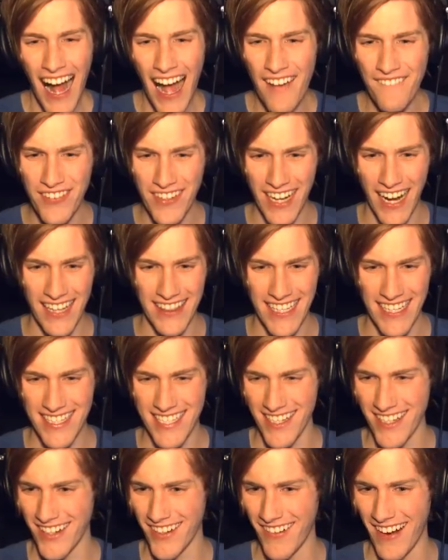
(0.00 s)
I forgot they
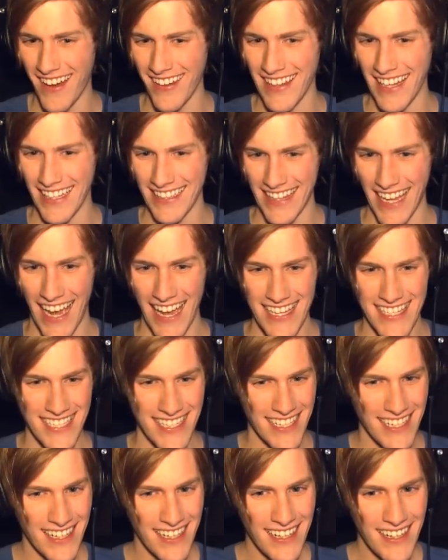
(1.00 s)
turned around like that.
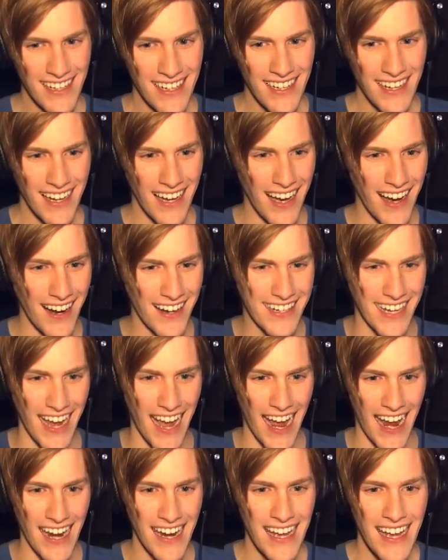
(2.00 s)

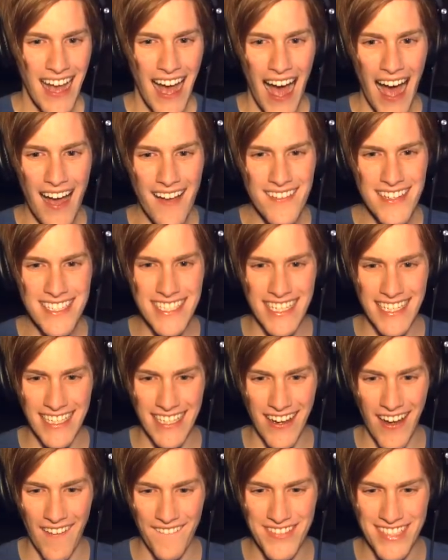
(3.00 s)
Okay, I'm just
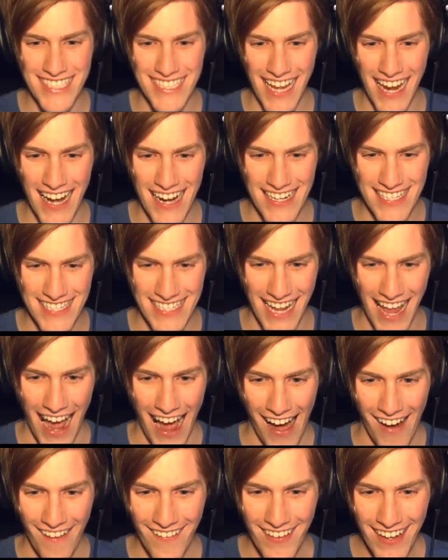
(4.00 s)
gonna go upstairs
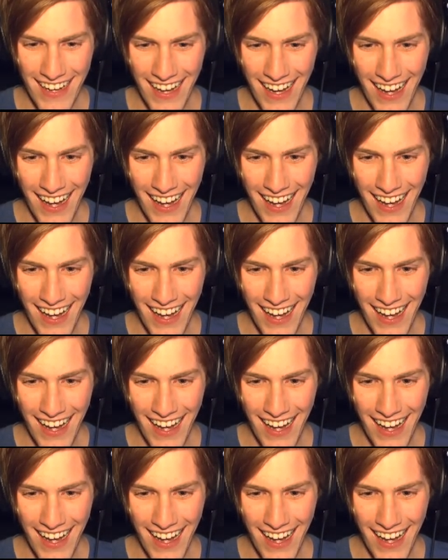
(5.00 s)
now.